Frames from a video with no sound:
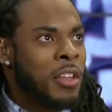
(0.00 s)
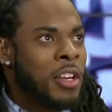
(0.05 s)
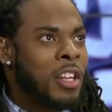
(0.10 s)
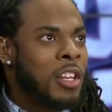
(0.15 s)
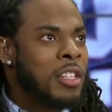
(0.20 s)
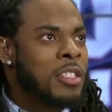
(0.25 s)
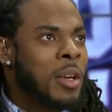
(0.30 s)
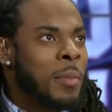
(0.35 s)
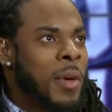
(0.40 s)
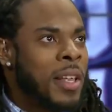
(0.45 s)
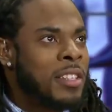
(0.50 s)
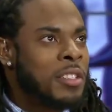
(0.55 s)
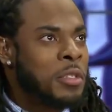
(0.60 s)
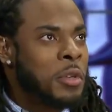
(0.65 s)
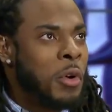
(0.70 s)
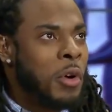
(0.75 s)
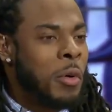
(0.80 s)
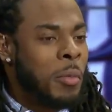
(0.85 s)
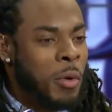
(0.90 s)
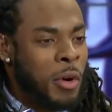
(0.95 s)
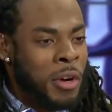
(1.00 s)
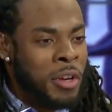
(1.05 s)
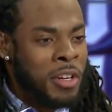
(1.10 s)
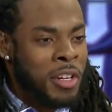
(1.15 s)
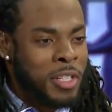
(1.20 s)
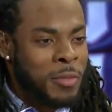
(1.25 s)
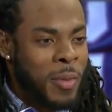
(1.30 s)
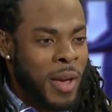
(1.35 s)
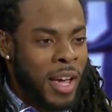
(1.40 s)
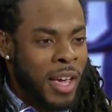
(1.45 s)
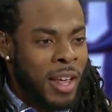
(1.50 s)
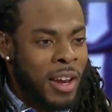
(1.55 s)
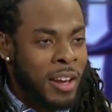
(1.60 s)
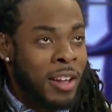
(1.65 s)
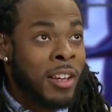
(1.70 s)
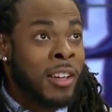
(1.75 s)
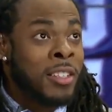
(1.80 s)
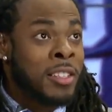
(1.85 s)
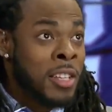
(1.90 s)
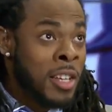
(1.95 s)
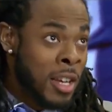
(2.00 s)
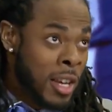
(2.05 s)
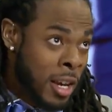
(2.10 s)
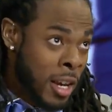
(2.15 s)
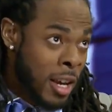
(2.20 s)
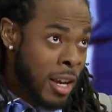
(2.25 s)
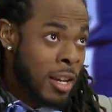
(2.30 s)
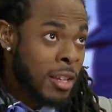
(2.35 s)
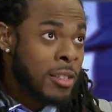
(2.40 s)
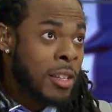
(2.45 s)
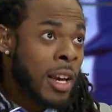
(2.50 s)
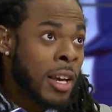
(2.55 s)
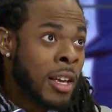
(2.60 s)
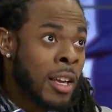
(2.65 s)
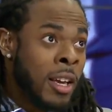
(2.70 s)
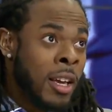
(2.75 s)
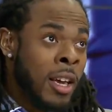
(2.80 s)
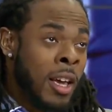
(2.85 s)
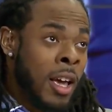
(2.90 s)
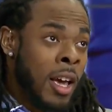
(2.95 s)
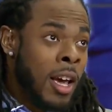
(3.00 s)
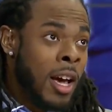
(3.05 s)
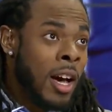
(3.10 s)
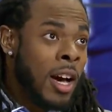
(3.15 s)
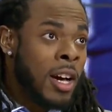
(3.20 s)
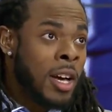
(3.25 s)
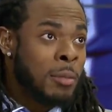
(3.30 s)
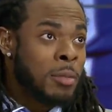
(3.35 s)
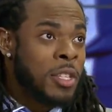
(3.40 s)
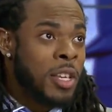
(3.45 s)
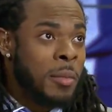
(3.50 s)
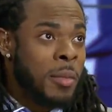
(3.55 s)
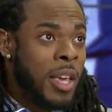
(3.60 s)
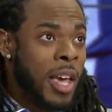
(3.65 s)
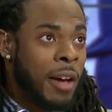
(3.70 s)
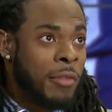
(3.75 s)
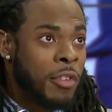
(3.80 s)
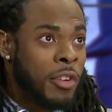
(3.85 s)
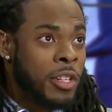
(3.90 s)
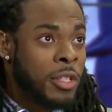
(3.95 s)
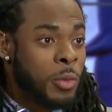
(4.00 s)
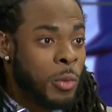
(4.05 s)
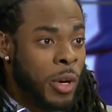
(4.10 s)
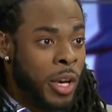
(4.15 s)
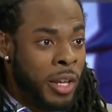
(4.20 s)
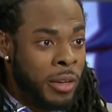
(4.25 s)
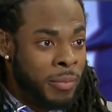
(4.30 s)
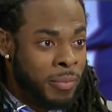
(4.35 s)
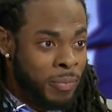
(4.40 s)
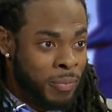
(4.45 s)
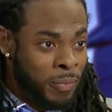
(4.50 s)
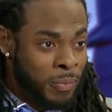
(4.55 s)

He looks up at the scoreboard and looks back at us. He's like, uh, come see me after this win.